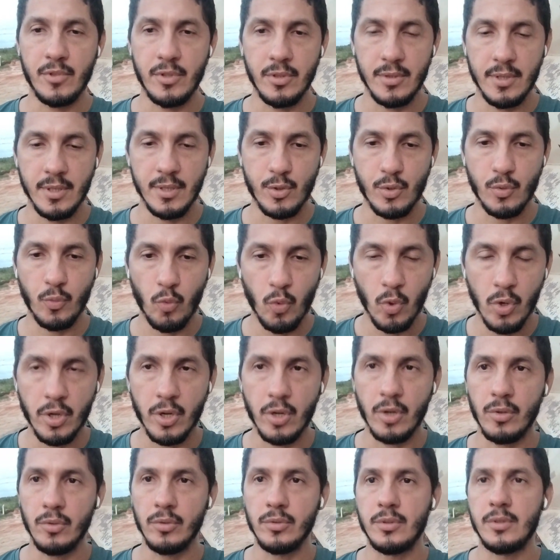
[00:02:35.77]
to this
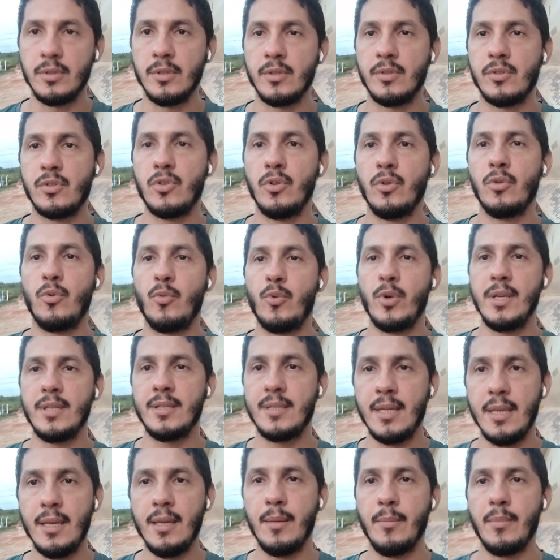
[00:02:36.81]
world to
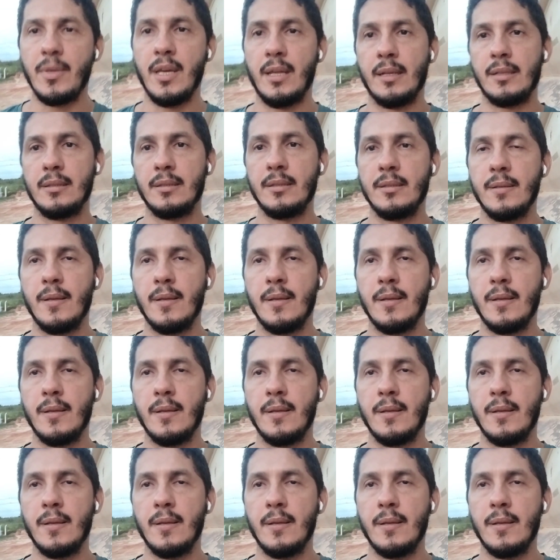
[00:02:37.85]
redeem it.